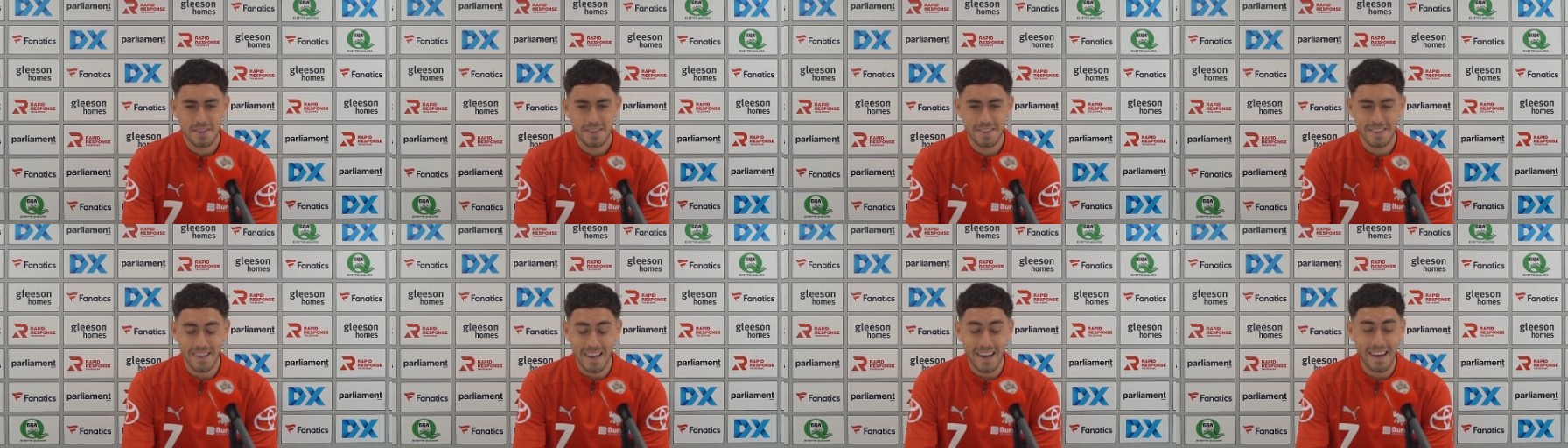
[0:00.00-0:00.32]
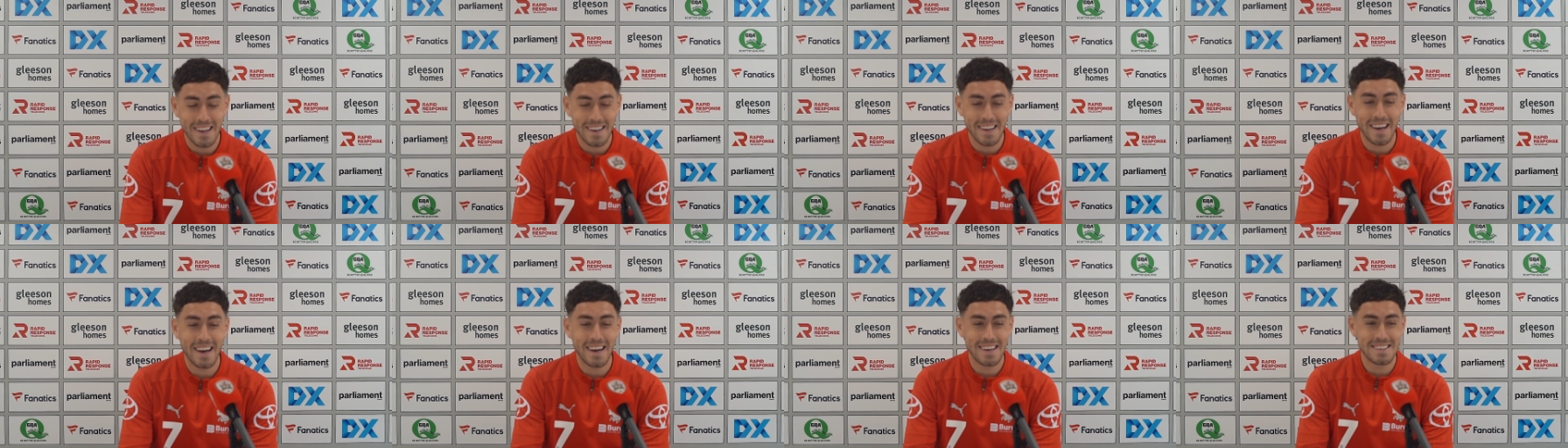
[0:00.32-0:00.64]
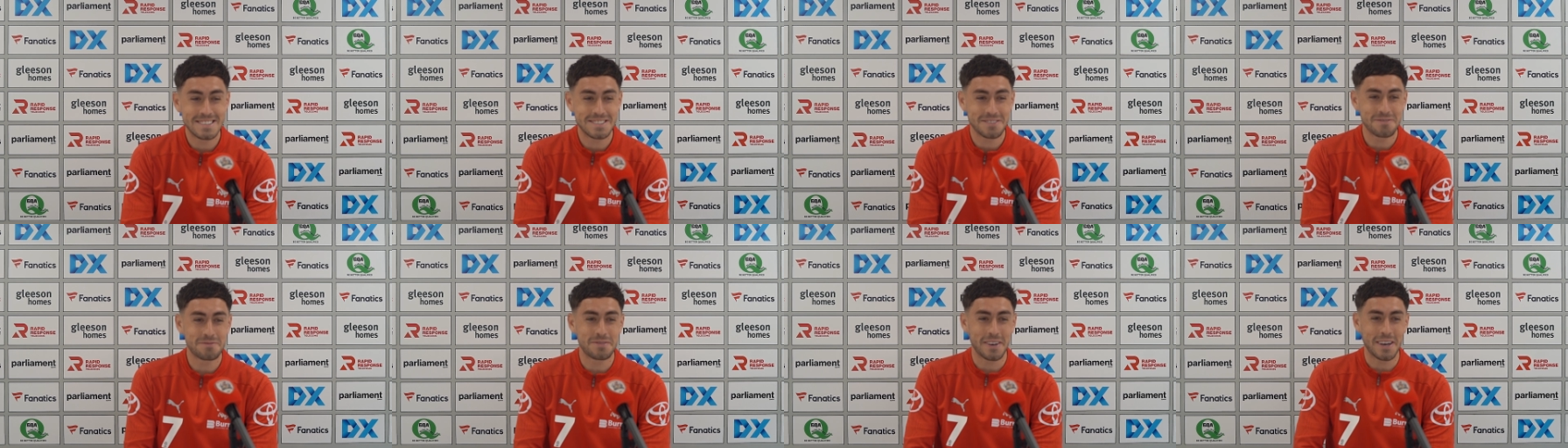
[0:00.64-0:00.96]
Nah,
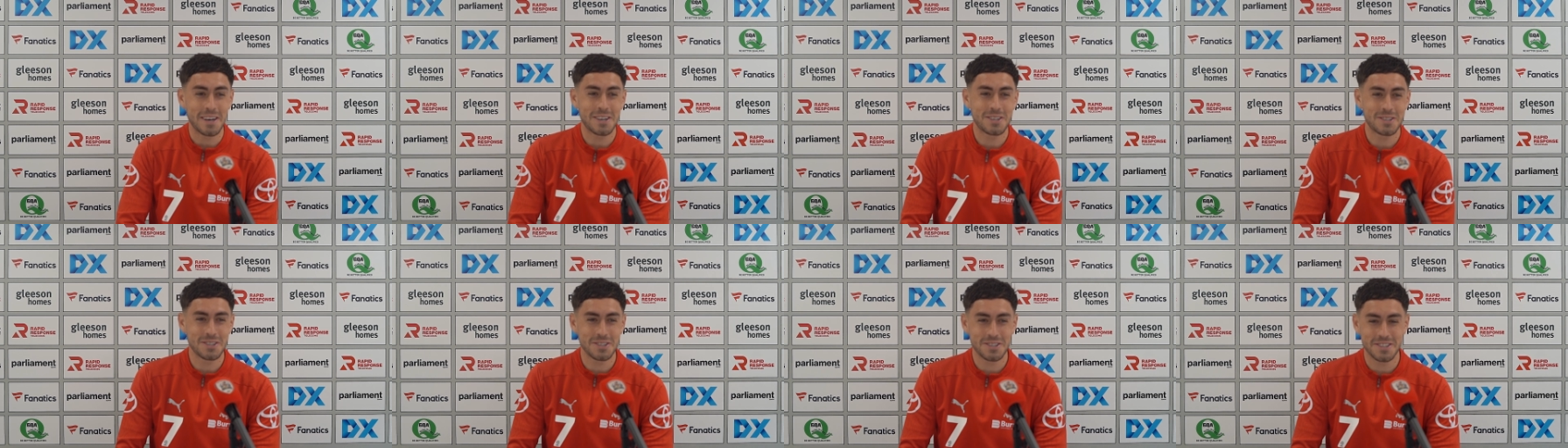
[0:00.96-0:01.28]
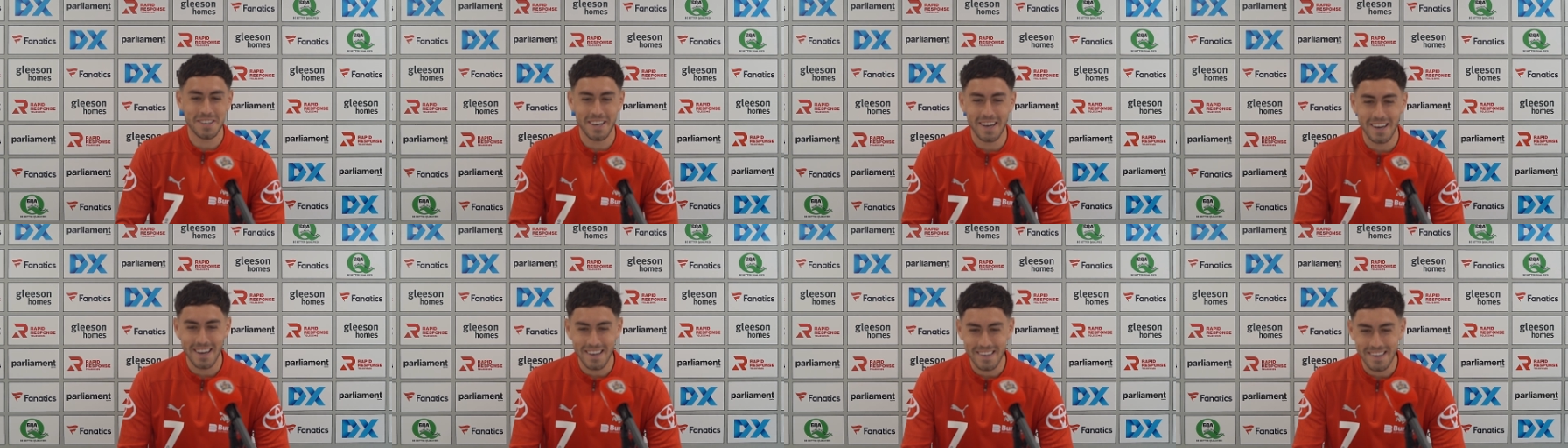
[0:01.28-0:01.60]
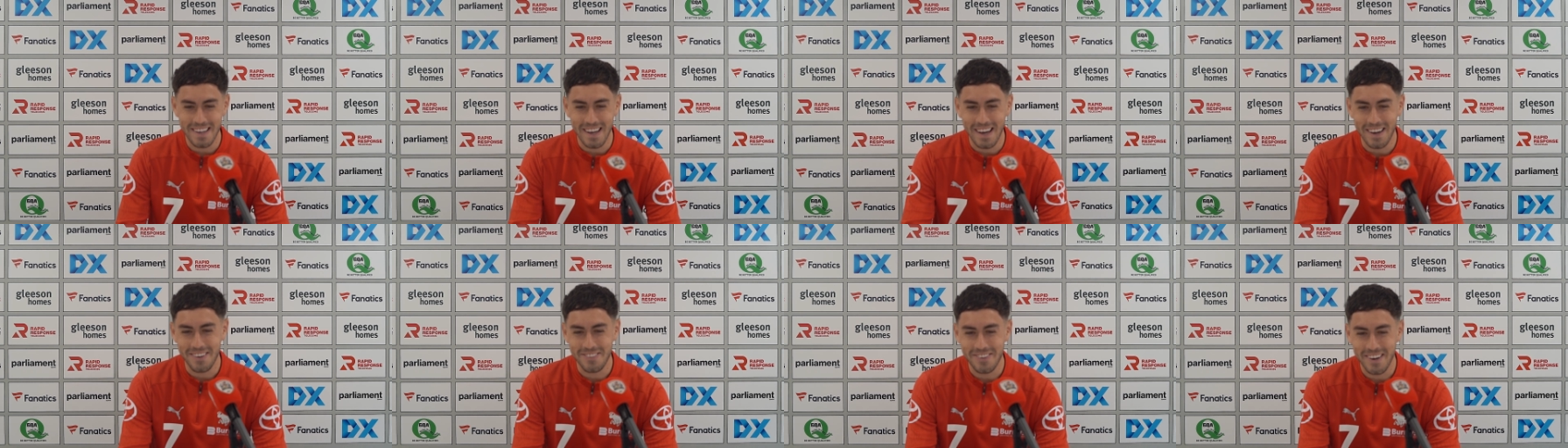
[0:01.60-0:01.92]
it's infectious.
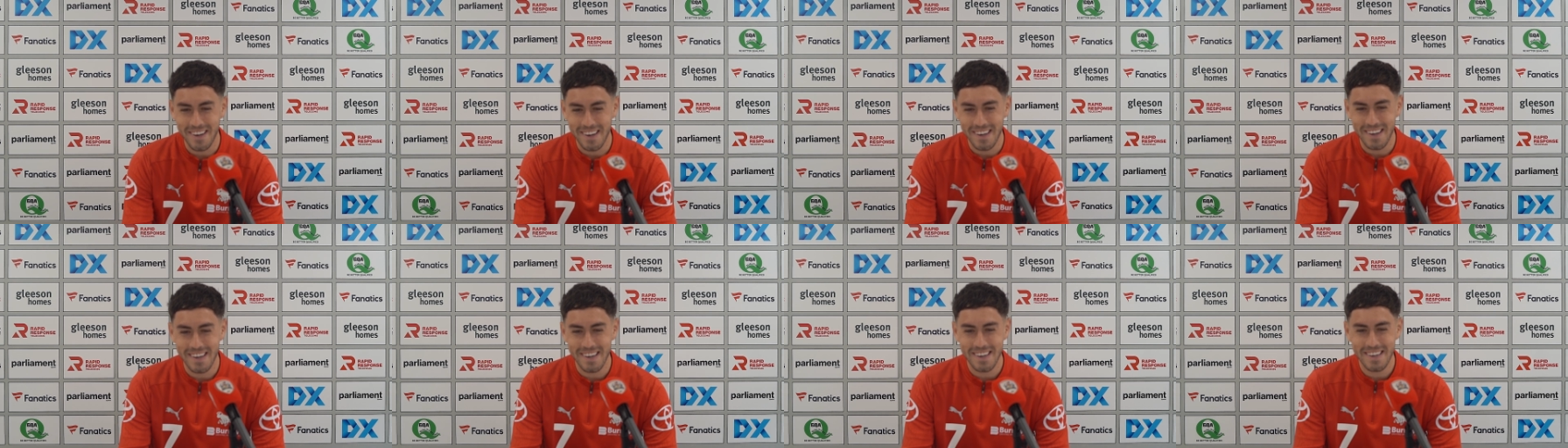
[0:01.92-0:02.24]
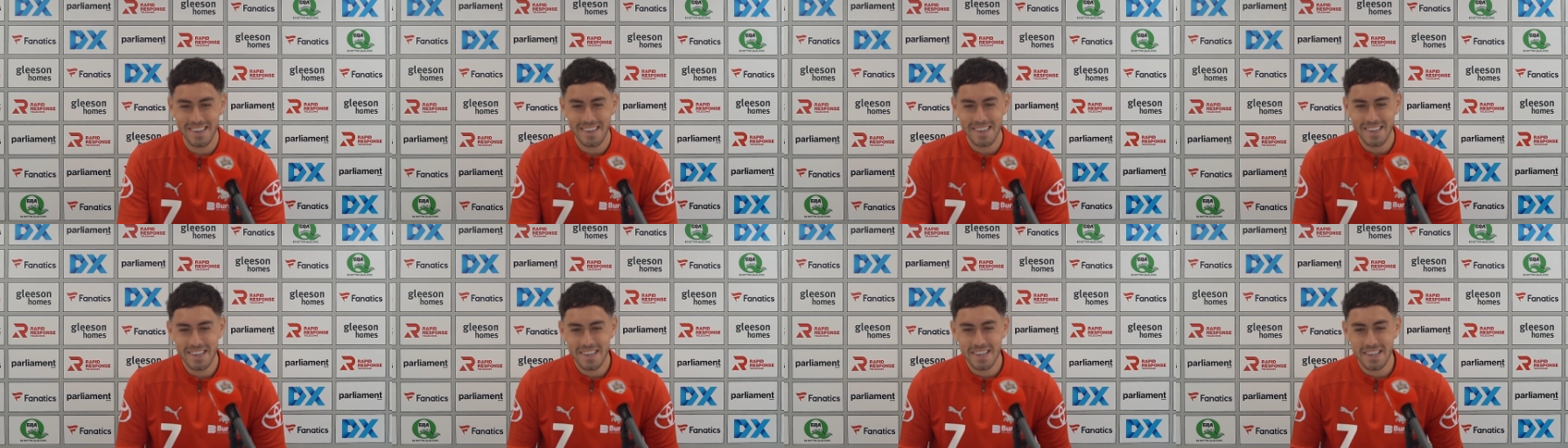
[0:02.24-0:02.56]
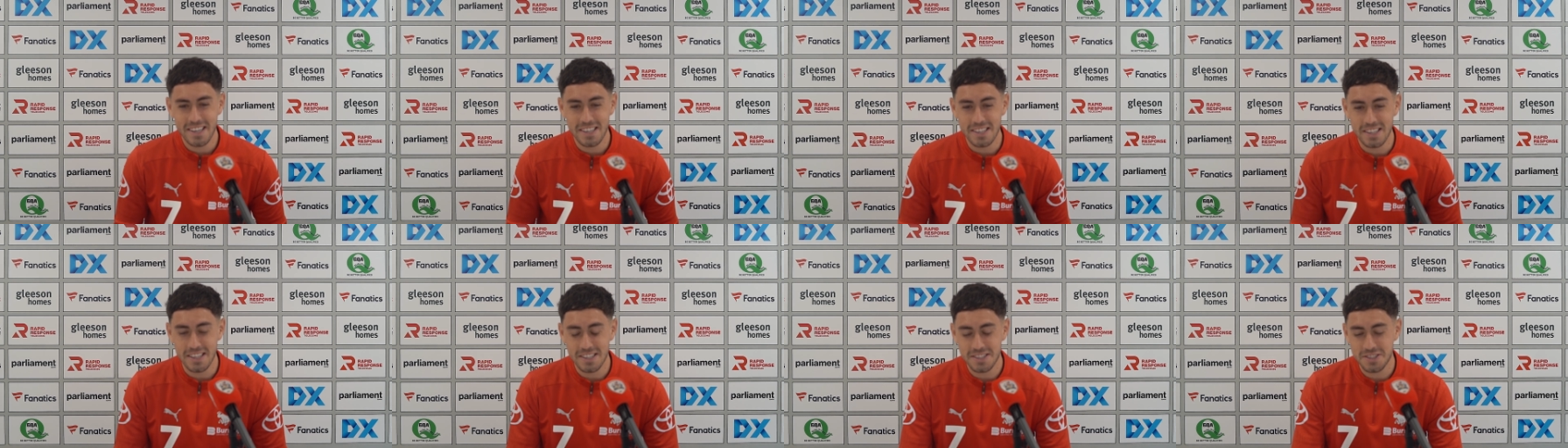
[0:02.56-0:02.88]
Yeah,
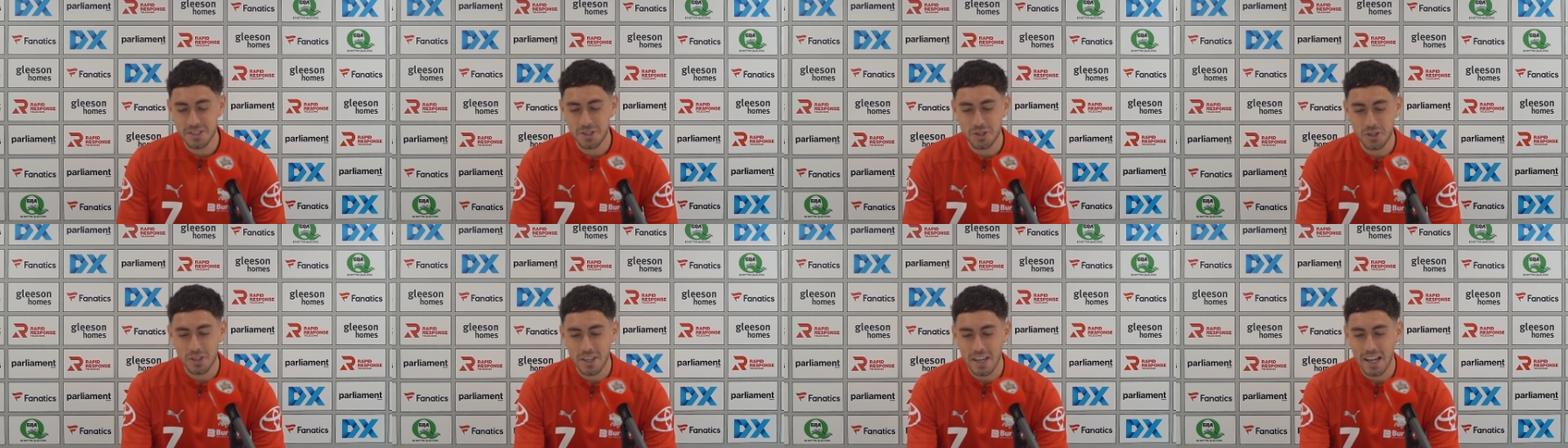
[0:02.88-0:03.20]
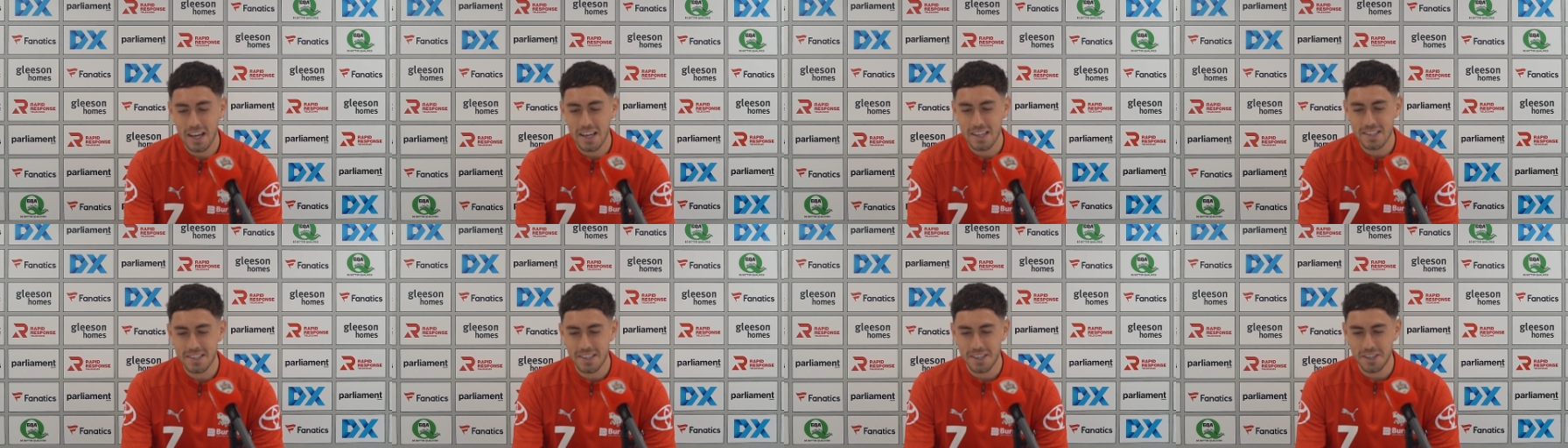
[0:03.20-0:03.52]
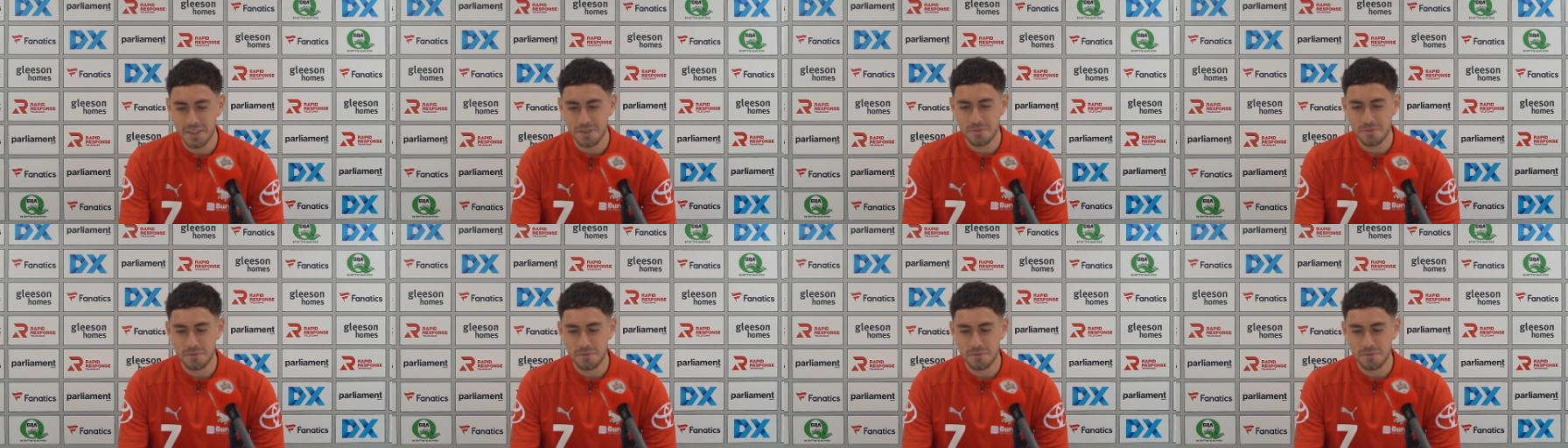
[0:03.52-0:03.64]
he's a good lad.